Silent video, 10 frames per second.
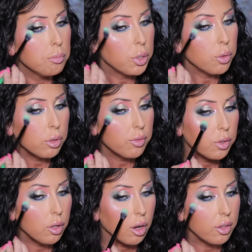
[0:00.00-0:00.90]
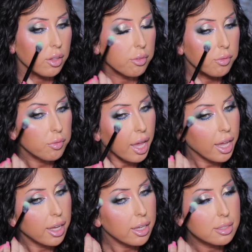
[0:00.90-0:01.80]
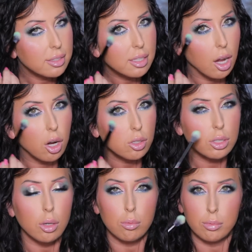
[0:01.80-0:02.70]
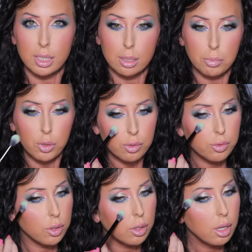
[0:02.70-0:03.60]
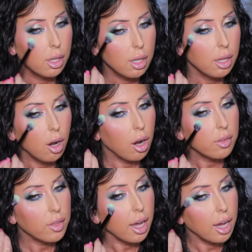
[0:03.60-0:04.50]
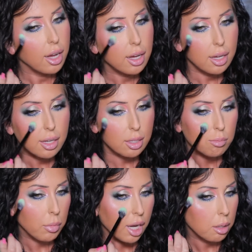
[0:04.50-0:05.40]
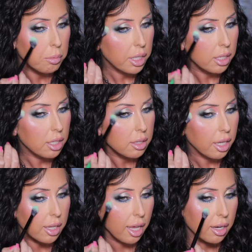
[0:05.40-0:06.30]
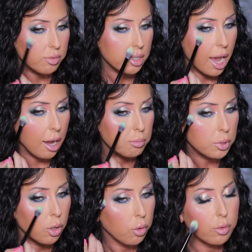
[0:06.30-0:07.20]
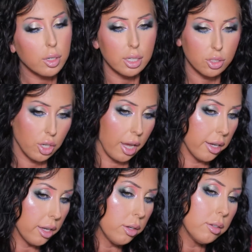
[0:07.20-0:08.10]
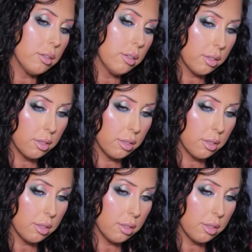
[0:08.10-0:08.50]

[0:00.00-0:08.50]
Beautiful on the face, also really beautiful on the eye, in my opinion, like kind of tapped over a shadow.